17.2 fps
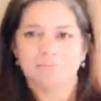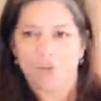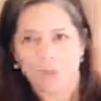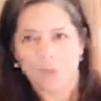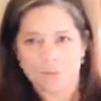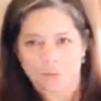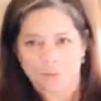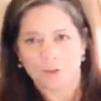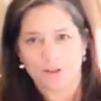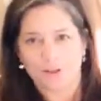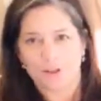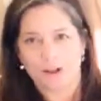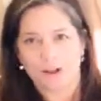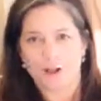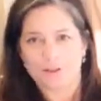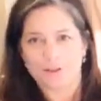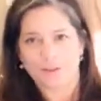
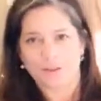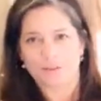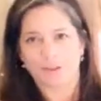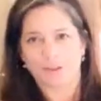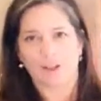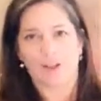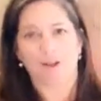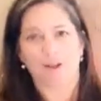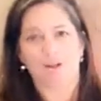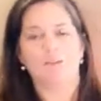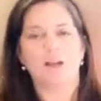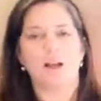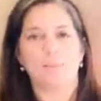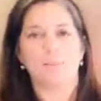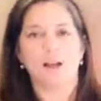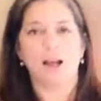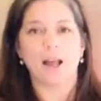homeschooling also took a lot of
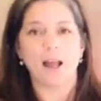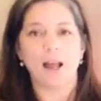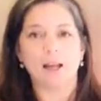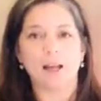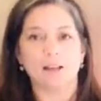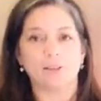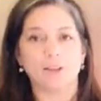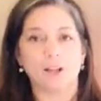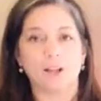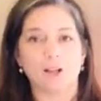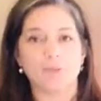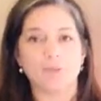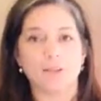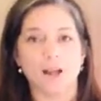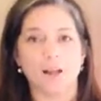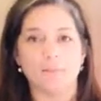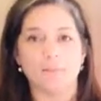time, but I had a lot of
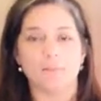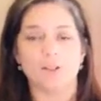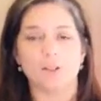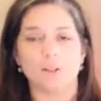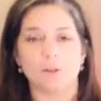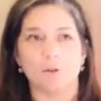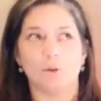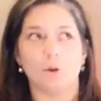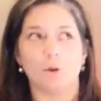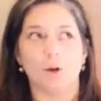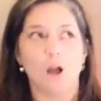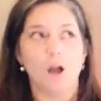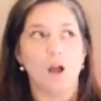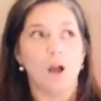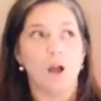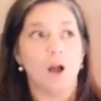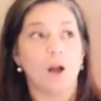time to
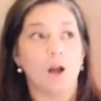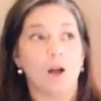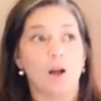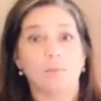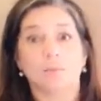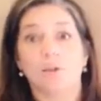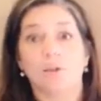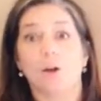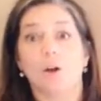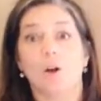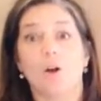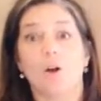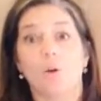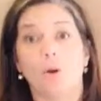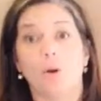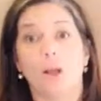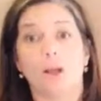
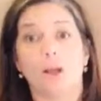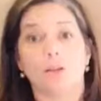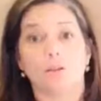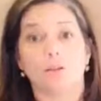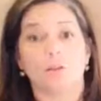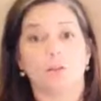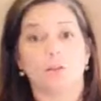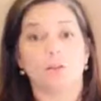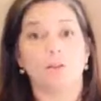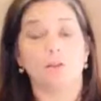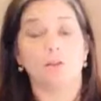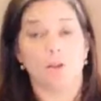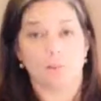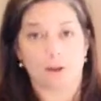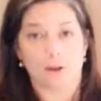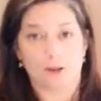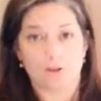go and
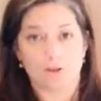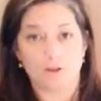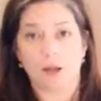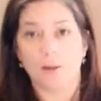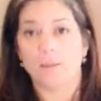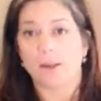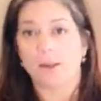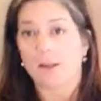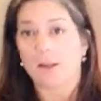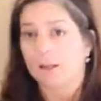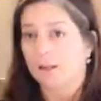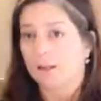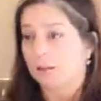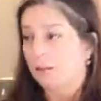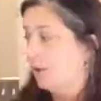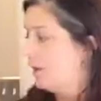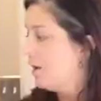learn about
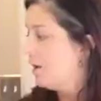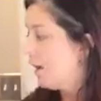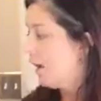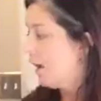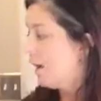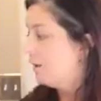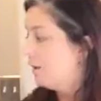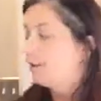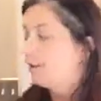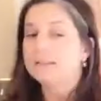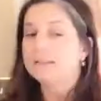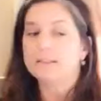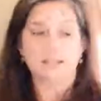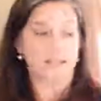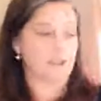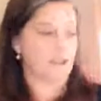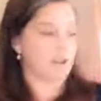shopping and
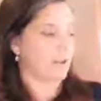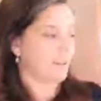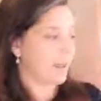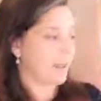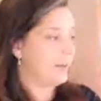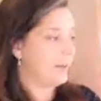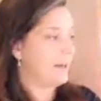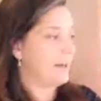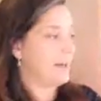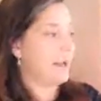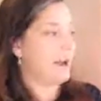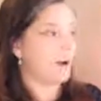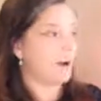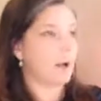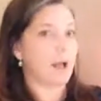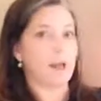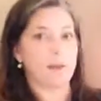listing and all that.
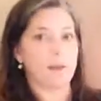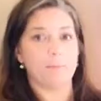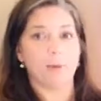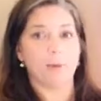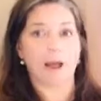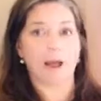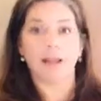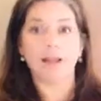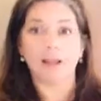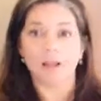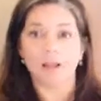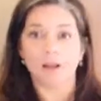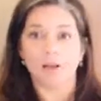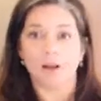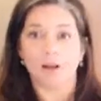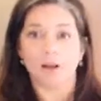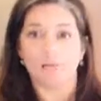Now I'm back at
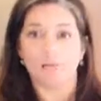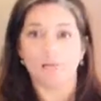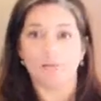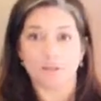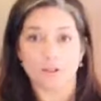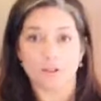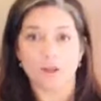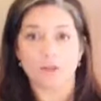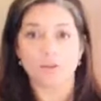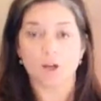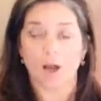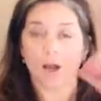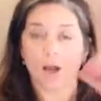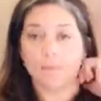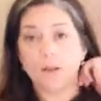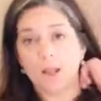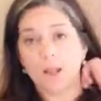a full-time
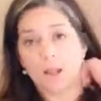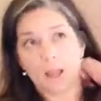job,